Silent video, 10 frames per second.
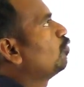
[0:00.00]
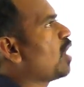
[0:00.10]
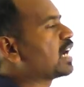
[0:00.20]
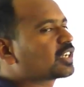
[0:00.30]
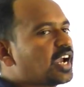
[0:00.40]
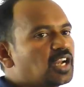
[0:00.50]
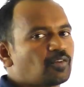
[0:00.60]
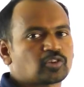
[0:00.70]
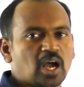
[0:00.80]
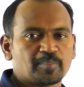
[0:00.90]
what kind
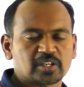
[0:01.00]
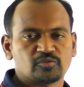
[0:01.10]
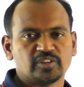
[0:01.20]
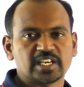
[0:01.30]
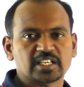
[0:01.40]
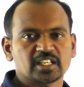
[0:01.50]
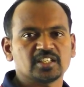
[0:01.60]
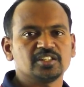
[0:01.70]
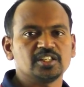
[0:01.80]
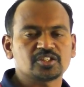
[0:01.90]
of topics we get
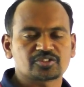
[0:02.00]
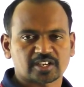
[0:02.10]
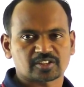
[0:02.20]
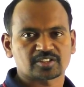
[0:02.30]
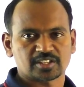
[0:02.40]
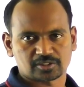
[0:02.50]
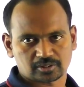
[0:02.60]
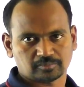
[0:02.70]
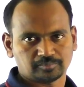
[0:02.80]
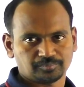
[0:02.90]
in each exercise.